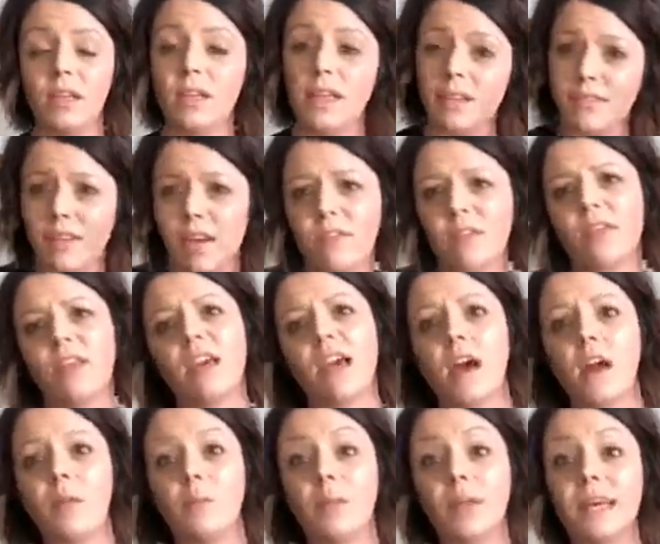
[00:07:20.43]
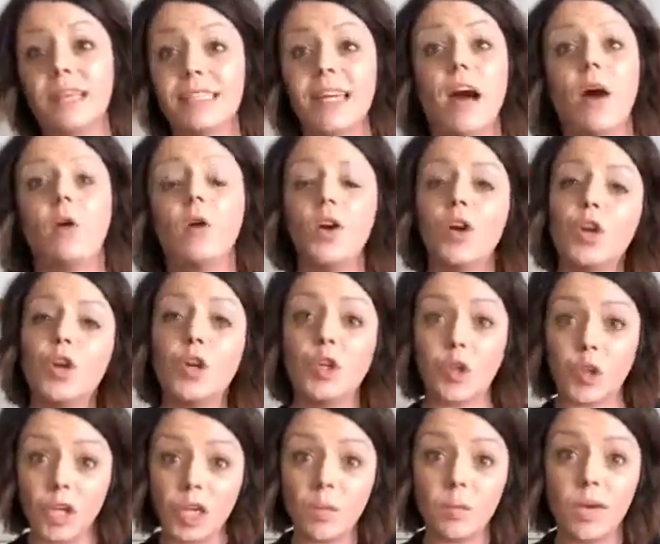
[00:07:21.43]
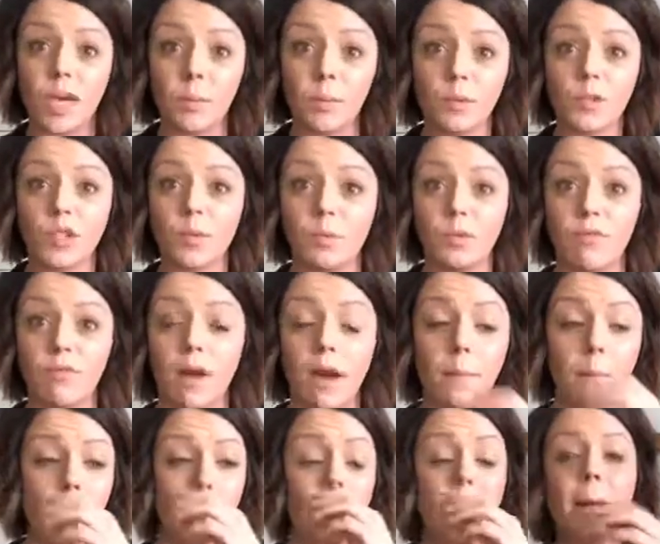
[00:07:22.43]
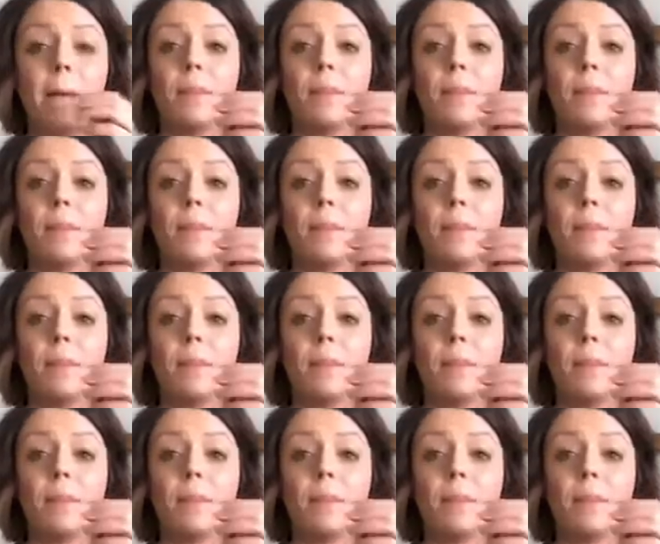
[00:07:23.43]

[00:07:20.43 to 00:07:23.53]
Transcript: if everything kind of plays out, you're going to be able to move up.